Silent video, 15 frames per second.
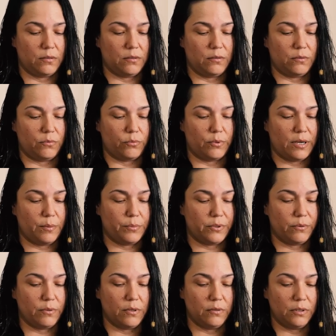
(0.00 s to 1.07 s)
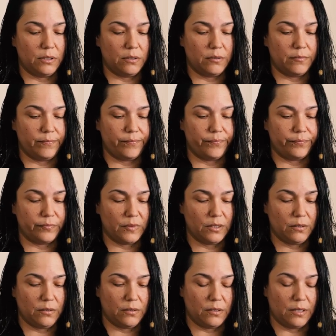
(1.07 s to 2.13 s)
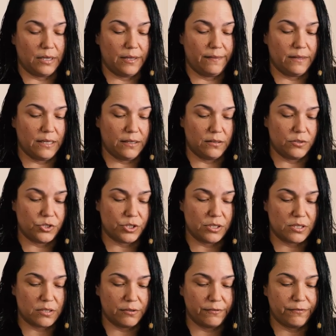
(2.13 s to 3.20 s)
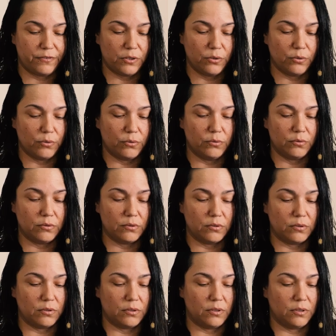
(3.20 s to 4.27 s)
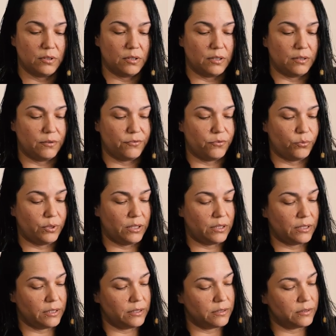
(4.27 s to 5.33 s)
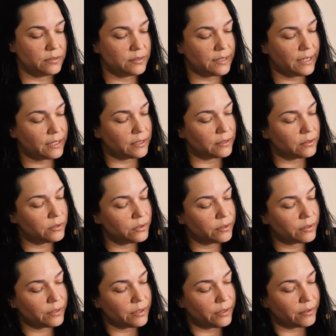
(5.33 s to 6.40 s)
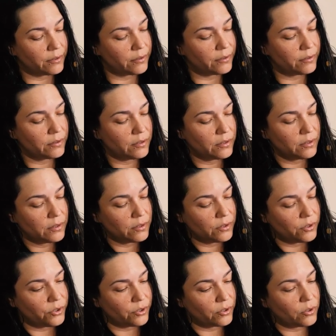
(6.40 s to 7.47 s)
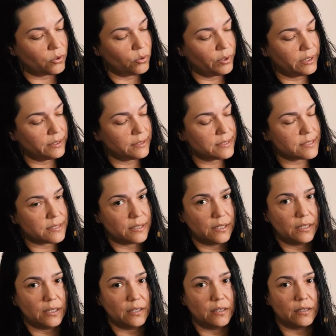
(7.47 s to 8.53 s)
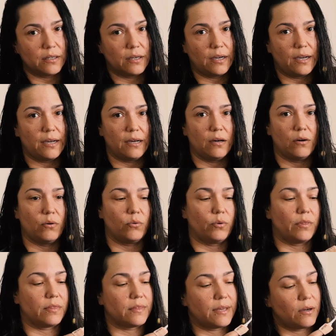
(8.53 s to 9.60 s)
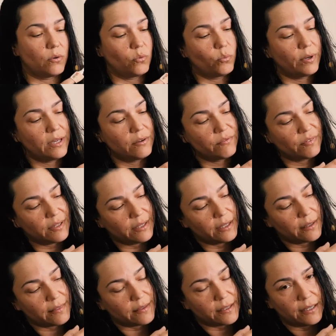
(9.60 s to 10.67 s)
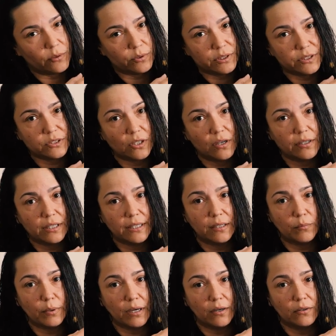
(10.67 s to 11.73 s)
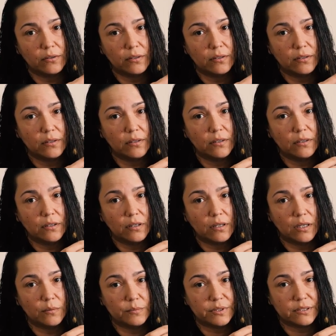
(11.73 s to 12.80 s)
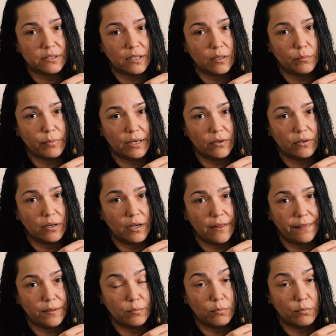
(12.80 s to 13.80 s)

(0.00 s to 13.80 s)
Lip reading: And wrap it around here. And then in just a few, if we can take a look here, you're going to see how that wavelength that I was talking about comes about on the